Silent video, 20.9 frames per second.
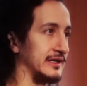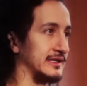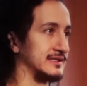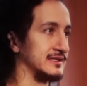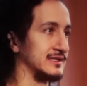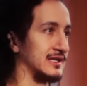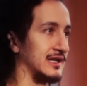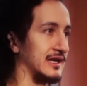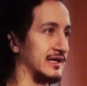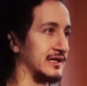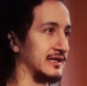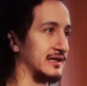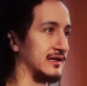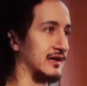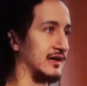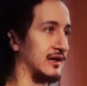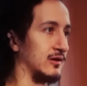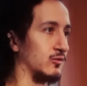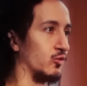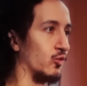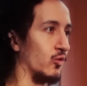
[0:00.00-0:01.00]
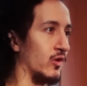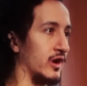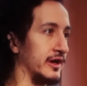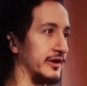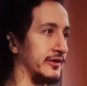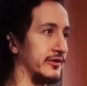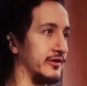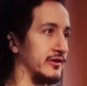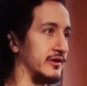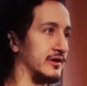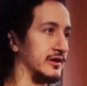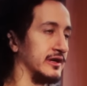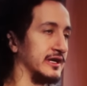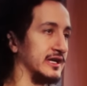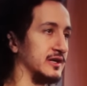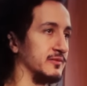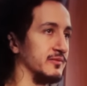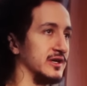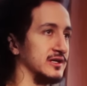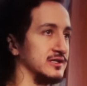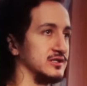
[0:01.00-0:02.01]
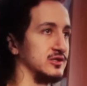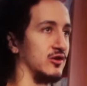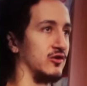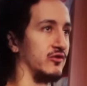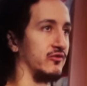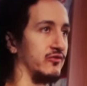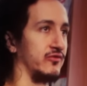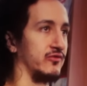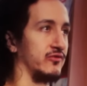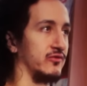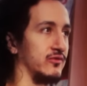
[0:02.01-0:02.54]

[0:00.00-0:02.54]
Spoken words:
it's like a wider image of